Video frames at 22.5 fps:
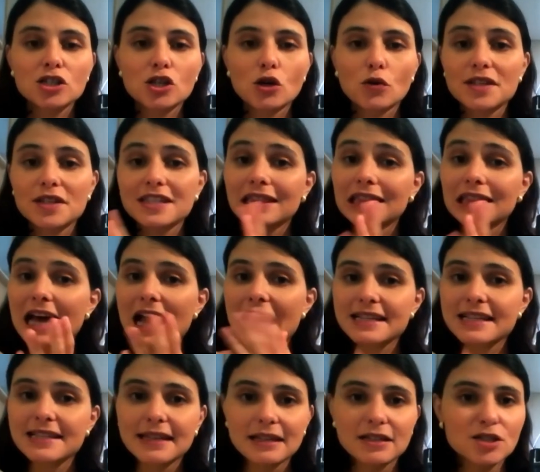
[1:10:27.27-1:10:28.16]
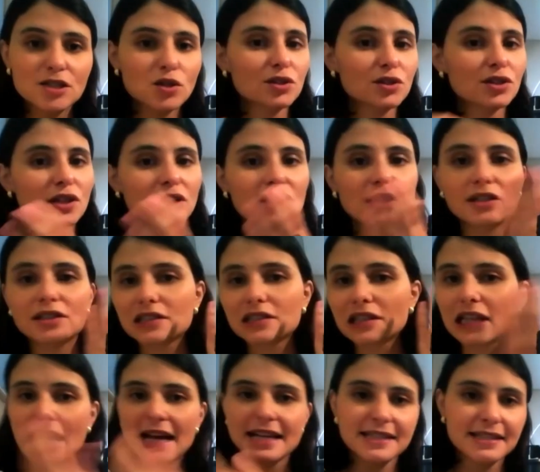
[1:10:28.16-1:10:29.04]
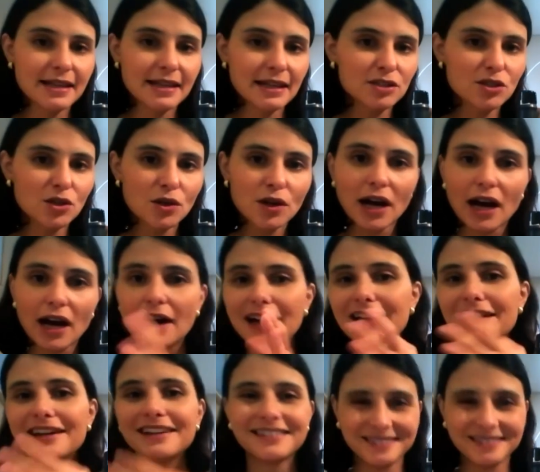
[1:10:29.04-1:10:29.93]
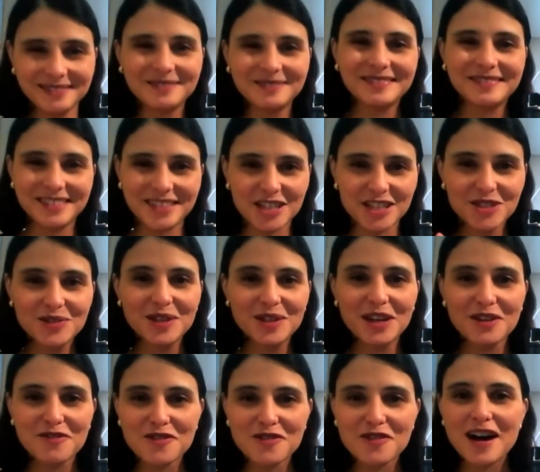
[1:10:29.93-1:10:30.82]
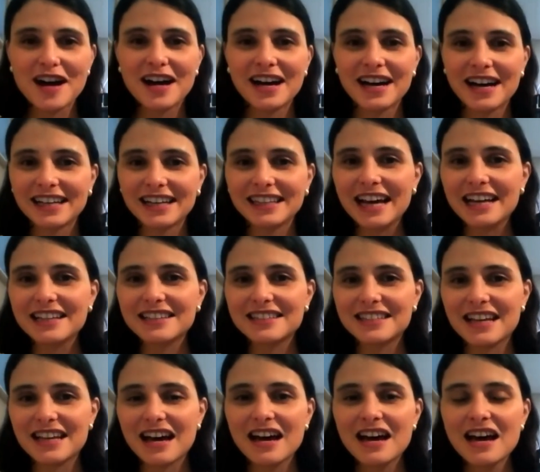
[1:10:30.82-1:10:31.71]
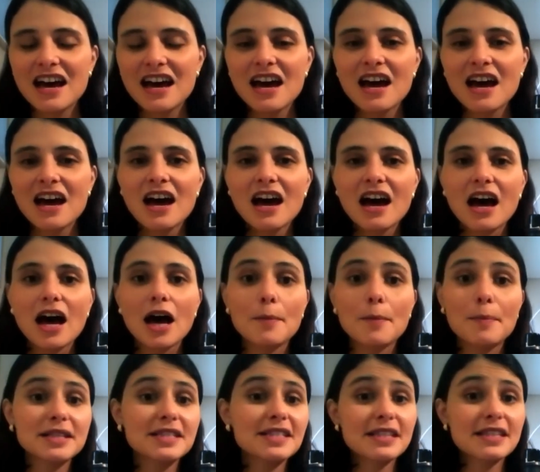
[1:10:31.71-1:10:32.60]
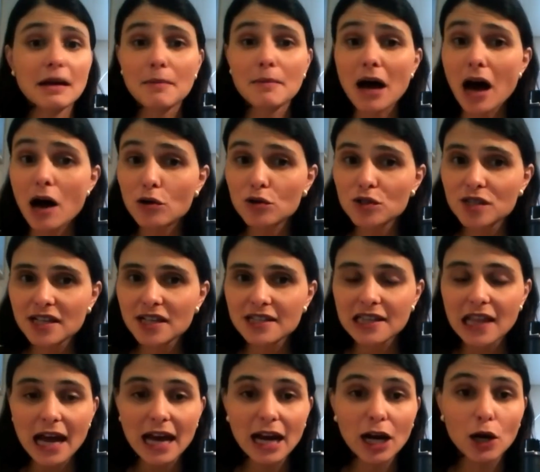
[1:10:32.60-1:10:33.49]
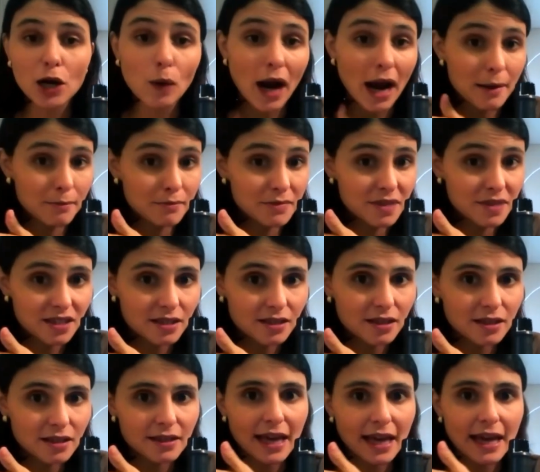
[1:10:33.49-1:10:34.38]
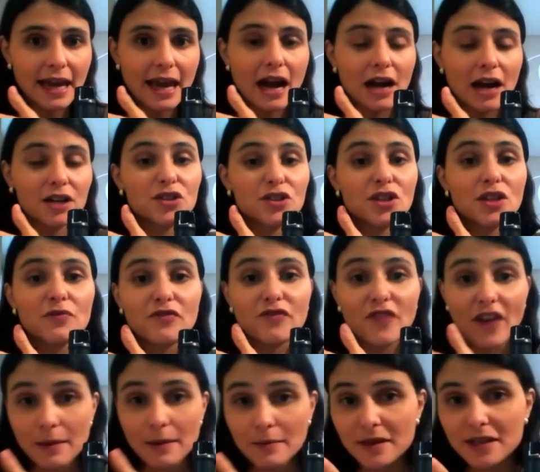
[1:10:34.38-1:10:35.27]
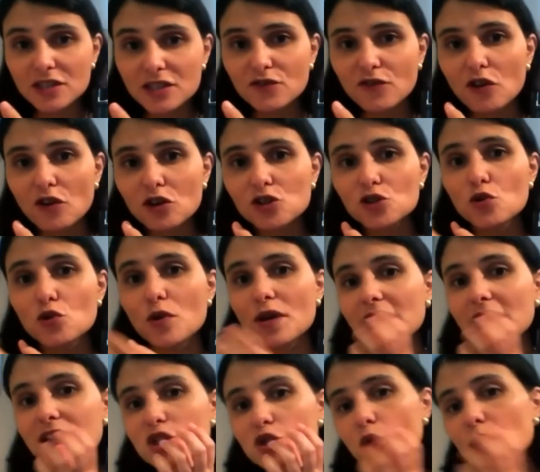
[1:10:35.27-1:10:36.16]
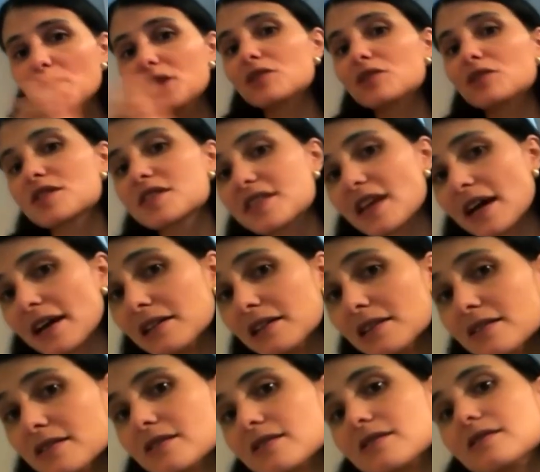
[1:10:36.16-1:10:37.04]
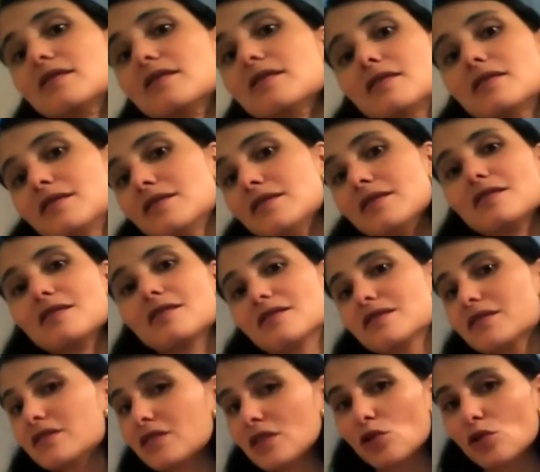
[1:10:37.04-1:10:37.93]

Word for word: It's less than Sauternes, less than Tokaji, just to give you a, an idea. Uh, but some houses like Graham's, they are famous for doing sweeter styles. Mm.